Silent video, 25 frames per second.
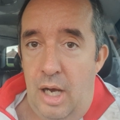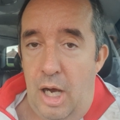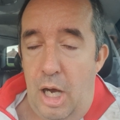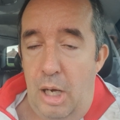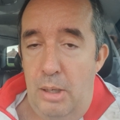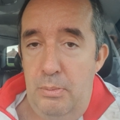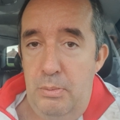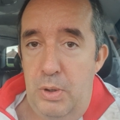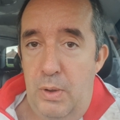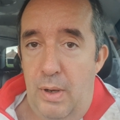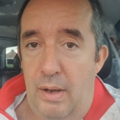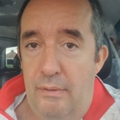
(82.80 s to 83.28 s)

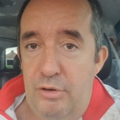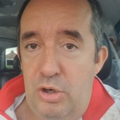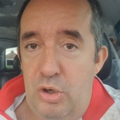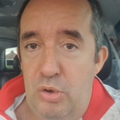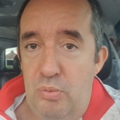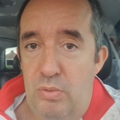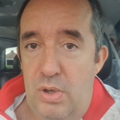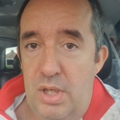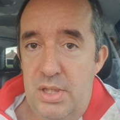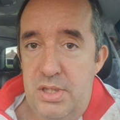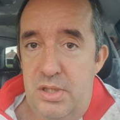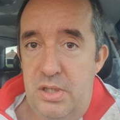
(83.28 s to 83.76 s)
hope you have a
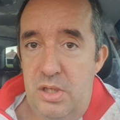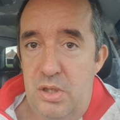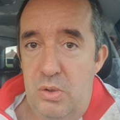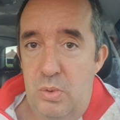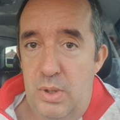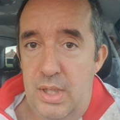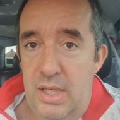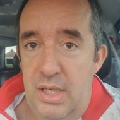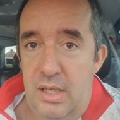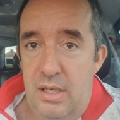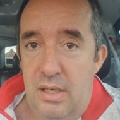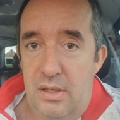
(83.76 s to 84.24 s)
good rest of the
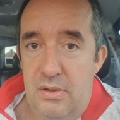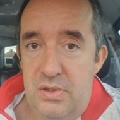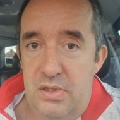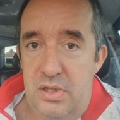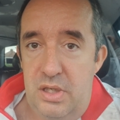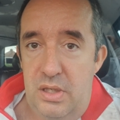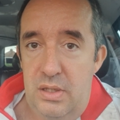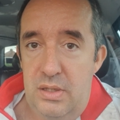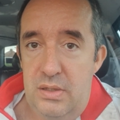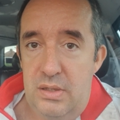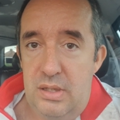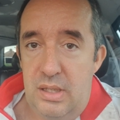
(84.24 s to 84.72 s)
week and I'll
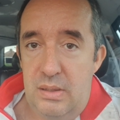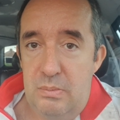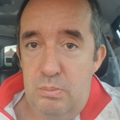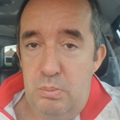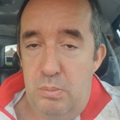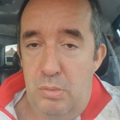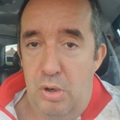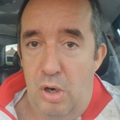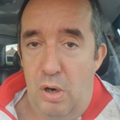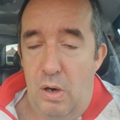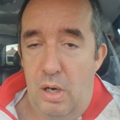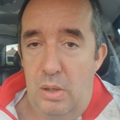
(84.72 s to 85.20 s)
see you
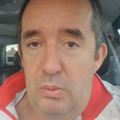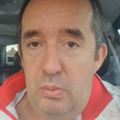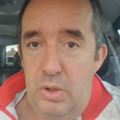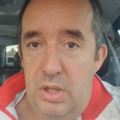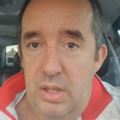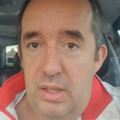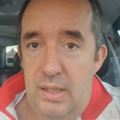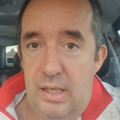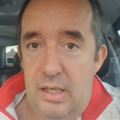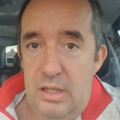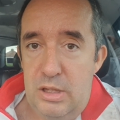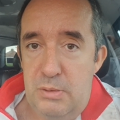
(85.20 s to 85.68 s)
tomorrow with
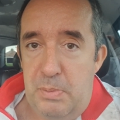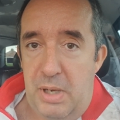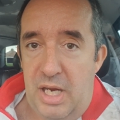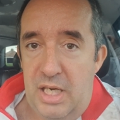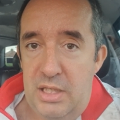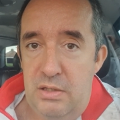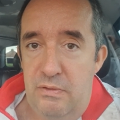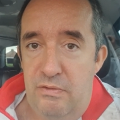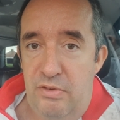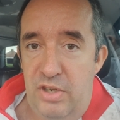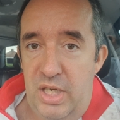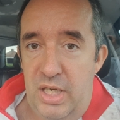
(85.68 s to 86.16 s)
the next
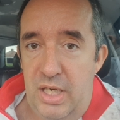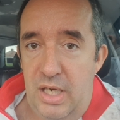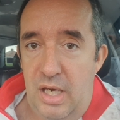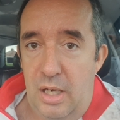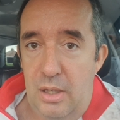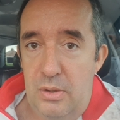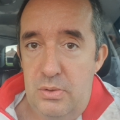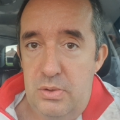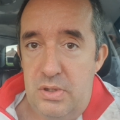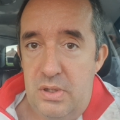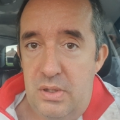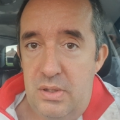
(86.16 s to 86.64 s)
batch of
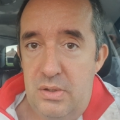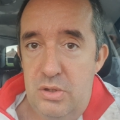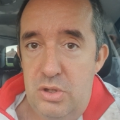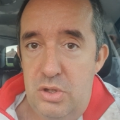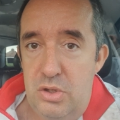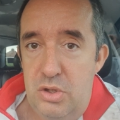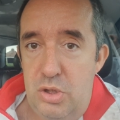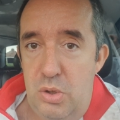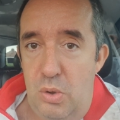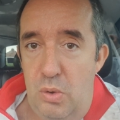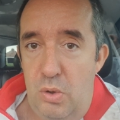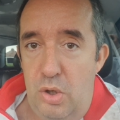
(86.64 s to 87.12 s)
videos.
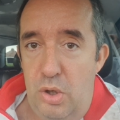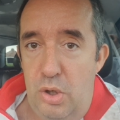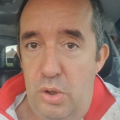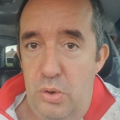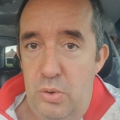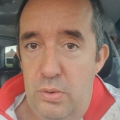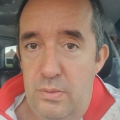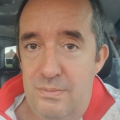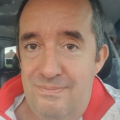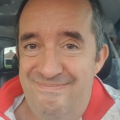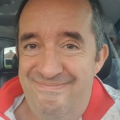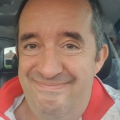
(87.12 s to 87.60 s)

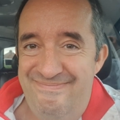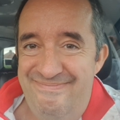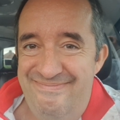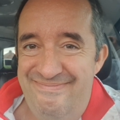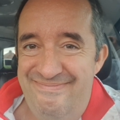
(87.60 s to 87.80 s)
Toodaloo.